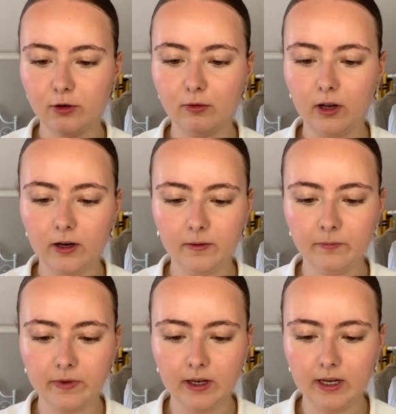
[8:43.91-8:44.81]
long
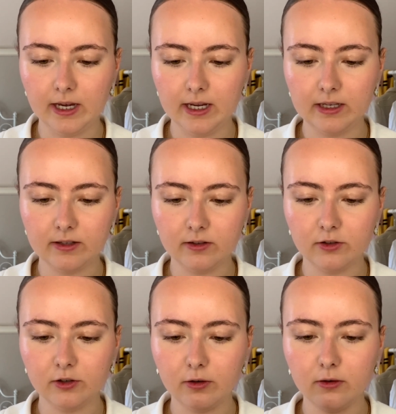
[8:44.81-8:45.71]
and it's
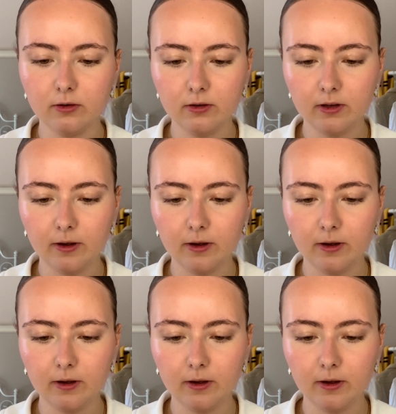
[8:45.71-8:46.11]
so good.